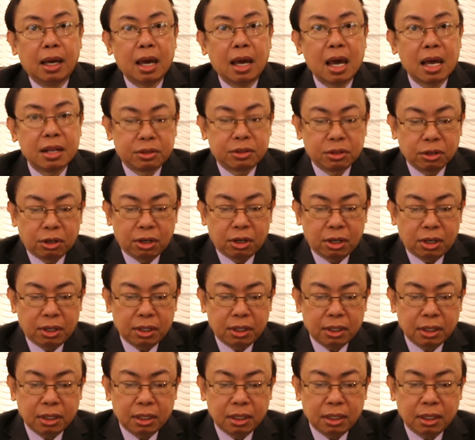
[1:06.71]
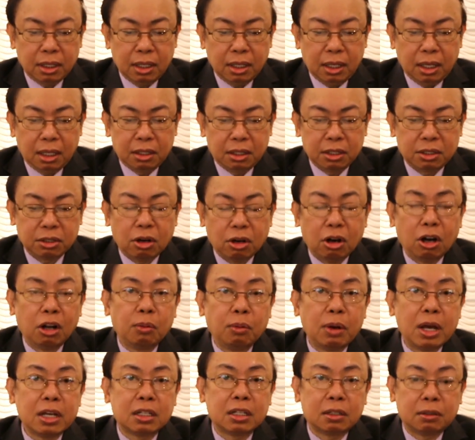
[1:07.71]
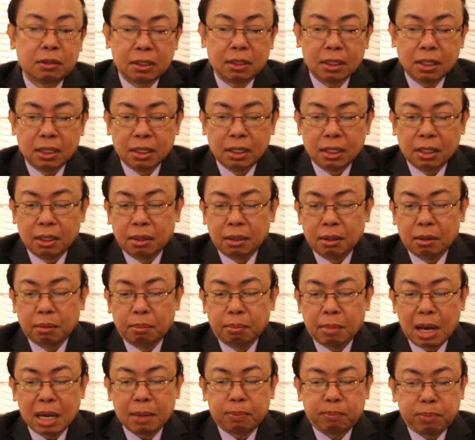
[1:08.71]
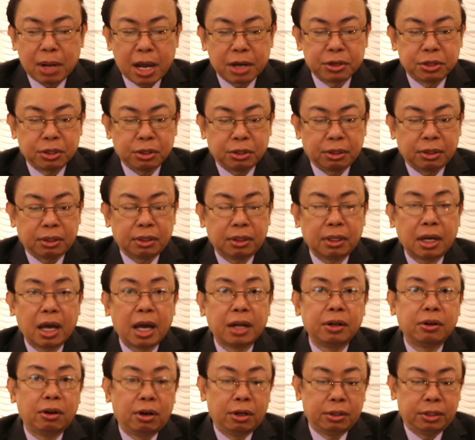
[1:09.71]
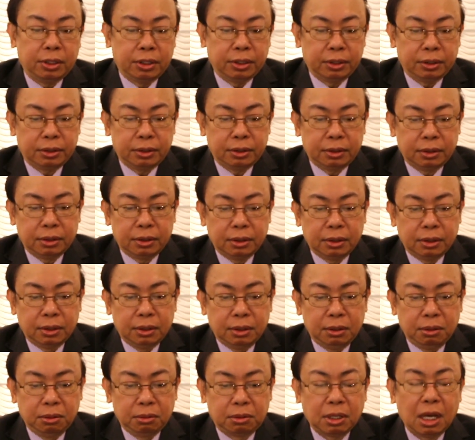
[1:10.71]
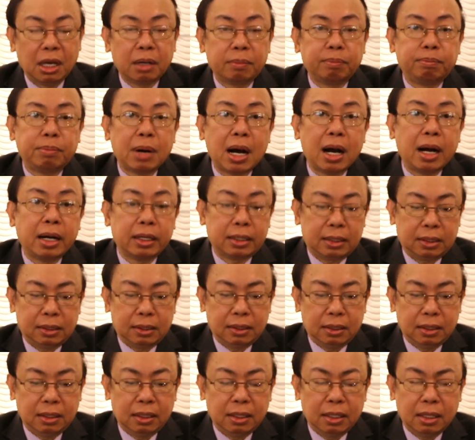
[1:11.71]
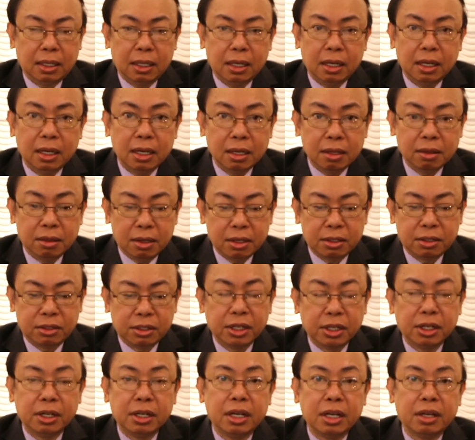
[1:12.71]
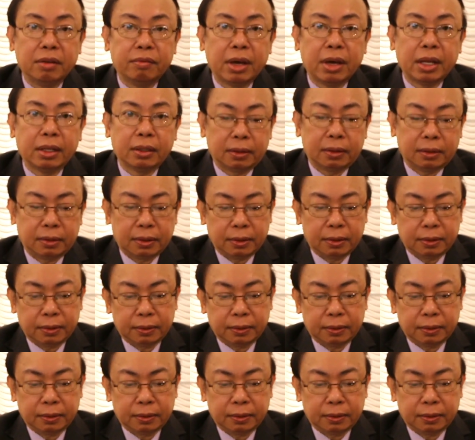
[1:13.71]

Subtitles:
And so, it is always my pleasure and honor to take part in this yearly event.